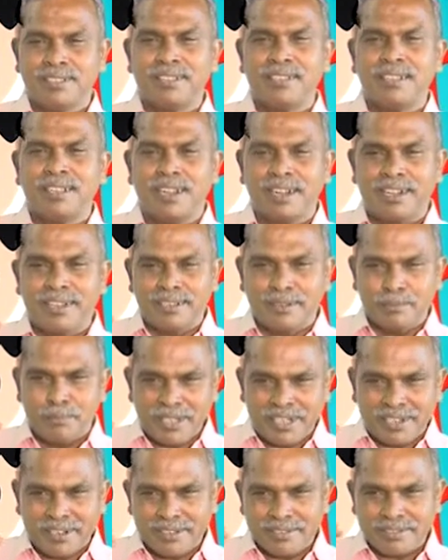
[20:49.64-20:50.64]
and
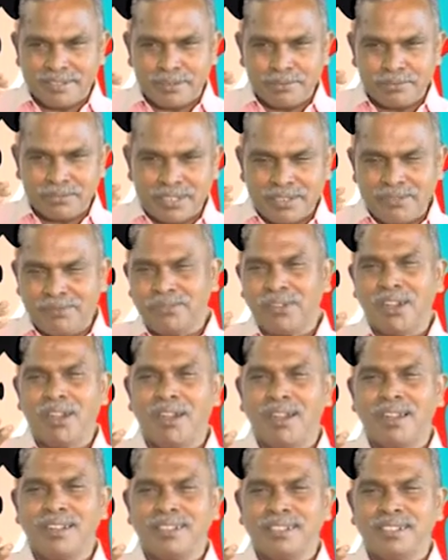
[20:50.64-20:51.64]
because of the
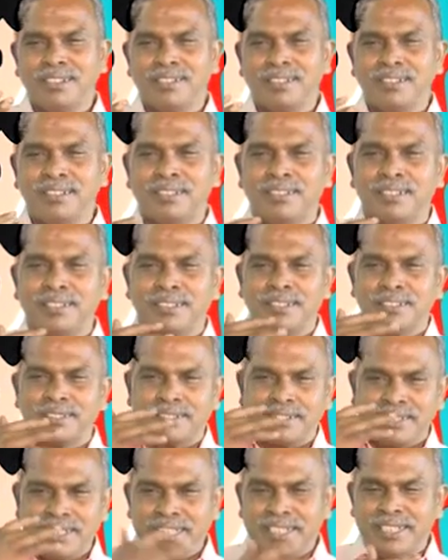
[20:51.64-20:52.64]
fog,
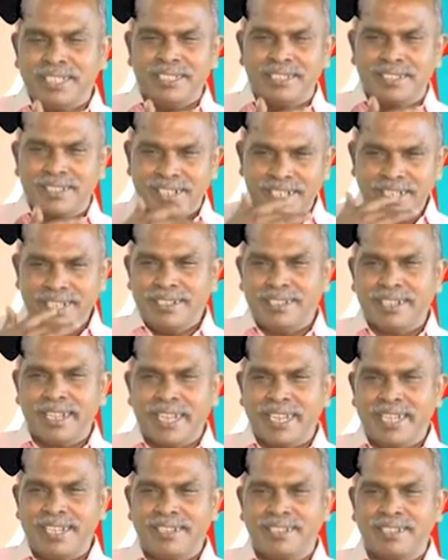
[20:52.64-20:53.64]
the red
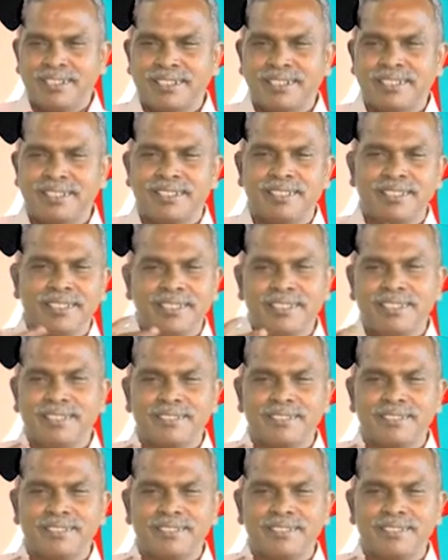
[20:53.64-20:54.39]
light is